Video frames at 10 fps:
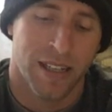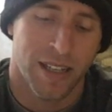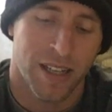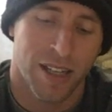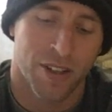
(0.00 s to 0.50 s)

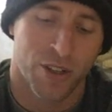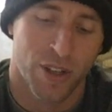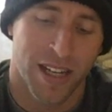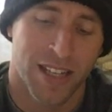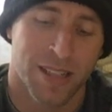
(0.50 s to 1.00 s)
The
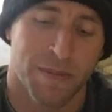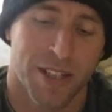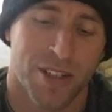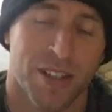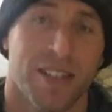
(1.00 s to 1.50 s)

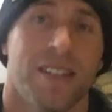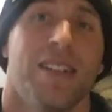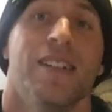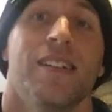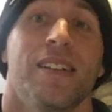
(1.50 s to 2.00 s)
transmission.
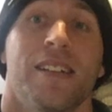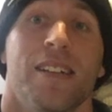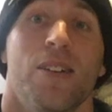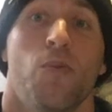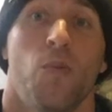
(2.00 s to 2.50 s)

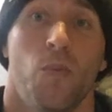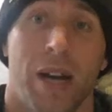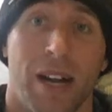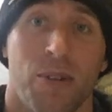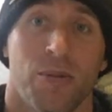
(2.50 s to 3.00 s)

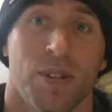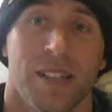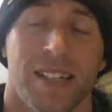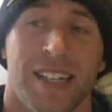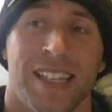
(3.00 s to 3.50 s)
Wow.
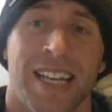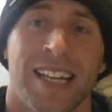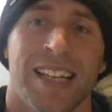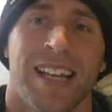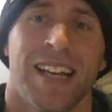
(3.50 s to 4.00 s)
And the
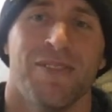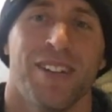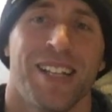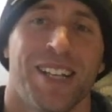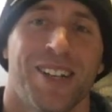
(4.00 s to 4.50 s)
end of that
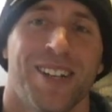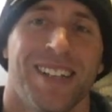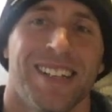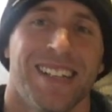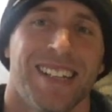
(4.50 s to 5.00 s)
video,
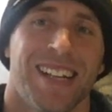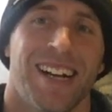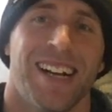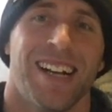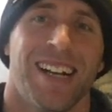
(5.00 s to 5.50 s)

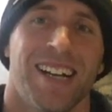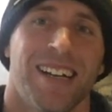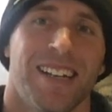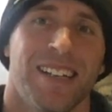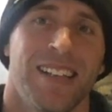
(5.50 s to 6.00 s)

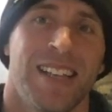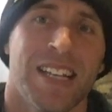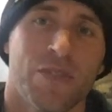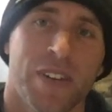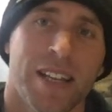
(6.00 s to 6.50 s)

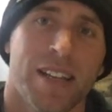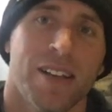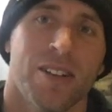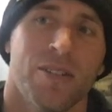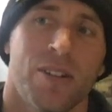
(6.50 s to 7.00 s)
this
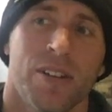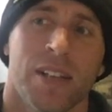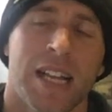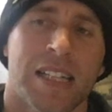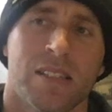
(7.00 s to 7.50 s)
video, or the
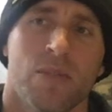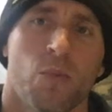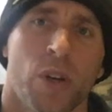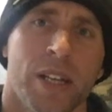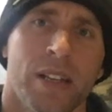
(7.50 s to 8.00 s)
last
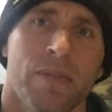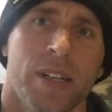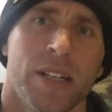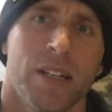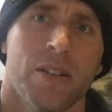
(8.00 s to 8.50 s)
Woody
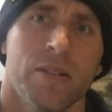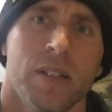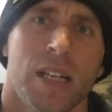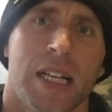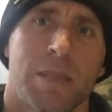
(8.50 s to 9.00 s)
video,
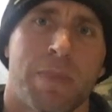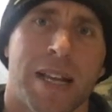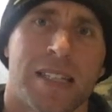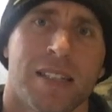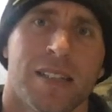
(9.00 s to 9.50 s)
is
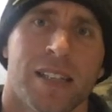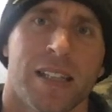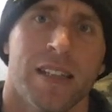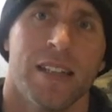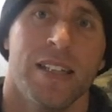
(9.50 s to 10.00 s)

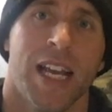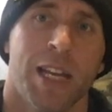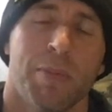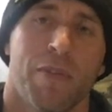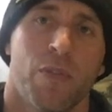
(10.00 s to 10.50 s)
basically the day
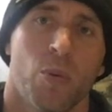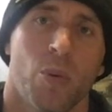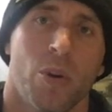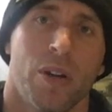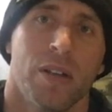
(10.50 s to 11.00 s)

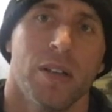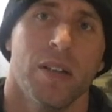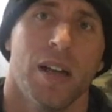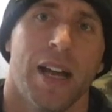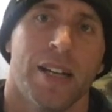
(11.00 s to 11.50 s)
before
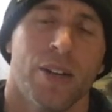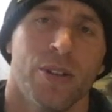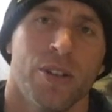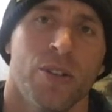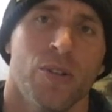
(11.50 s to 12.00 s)
I go to
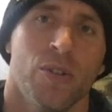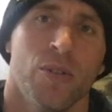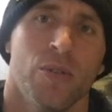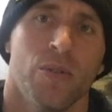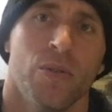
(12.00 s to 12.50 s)

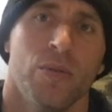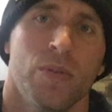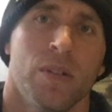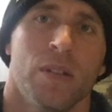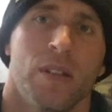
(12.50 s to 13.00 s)
do
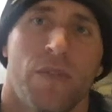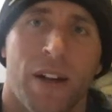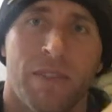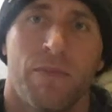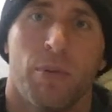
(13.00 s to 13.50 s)
the
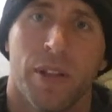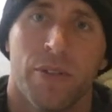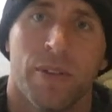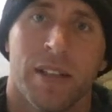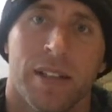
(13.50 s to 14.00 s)

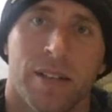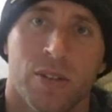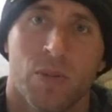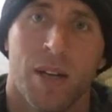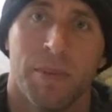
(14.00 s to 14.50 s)
5.3 liter
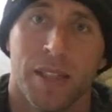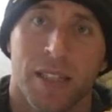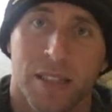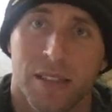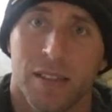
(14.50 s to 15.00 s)
swap in
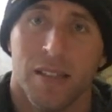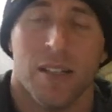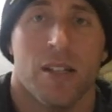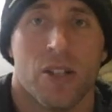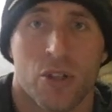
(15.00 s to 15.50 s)
this.
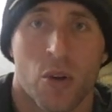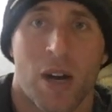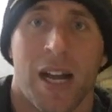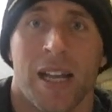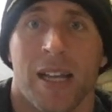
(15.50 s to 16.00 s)
So
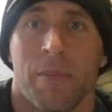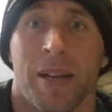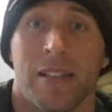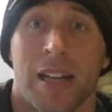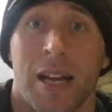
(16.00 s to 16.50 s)
I am in
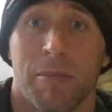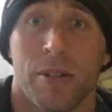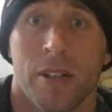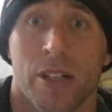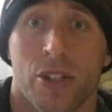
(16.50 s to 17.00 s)
a time
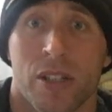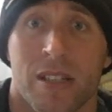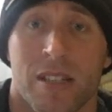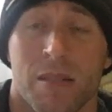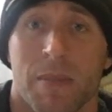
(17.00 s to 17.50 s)
crunch, because
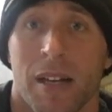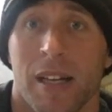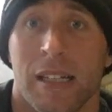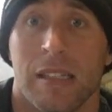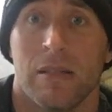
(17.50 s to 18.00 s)
this is
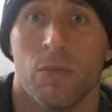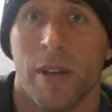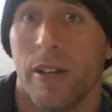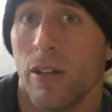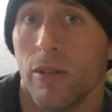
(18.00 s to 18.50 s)
my
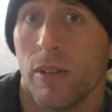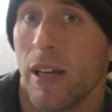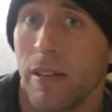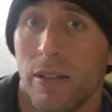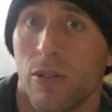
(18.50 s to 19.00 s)
window that
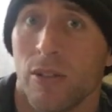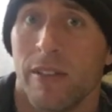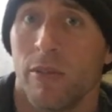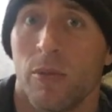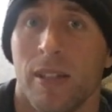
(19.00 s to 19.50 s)
I told
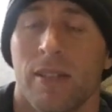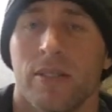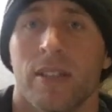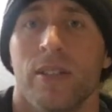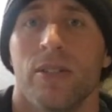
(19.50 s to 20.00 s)
everyone that I was
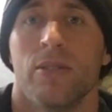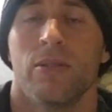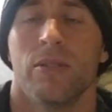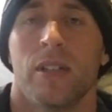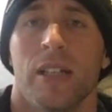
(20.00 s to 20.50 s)
going to
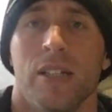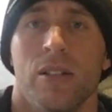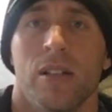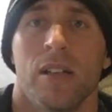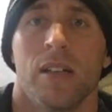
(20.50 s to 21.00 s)
do
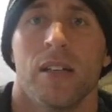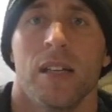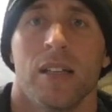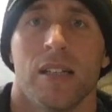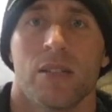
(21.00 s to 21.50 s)
the
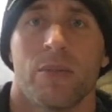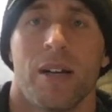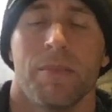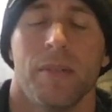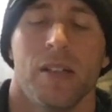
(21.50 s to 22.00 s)
LS
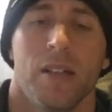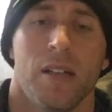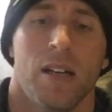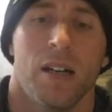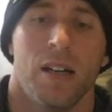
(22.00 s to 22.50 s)
swap.
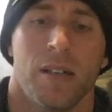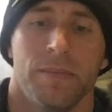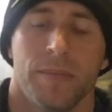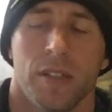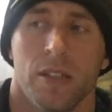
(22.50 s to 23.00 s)

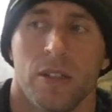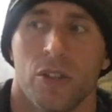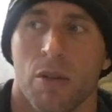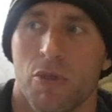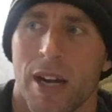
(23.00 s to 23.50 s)

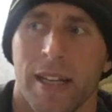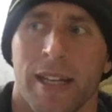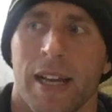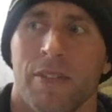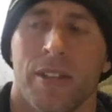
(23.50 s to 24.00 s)
So I'm trying to
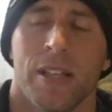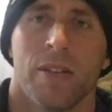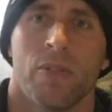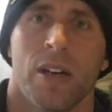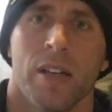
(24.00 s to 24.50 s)
get
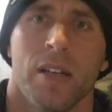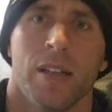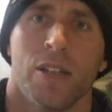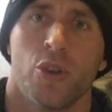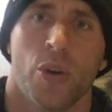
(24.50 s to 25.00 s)
everything running, and
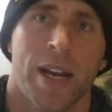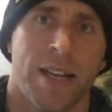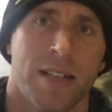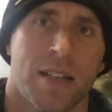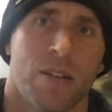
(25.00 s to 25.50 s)
the
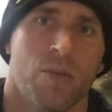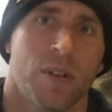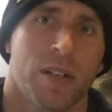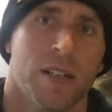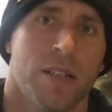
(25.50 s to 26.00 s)
training's not
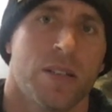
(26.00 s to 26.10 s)
working.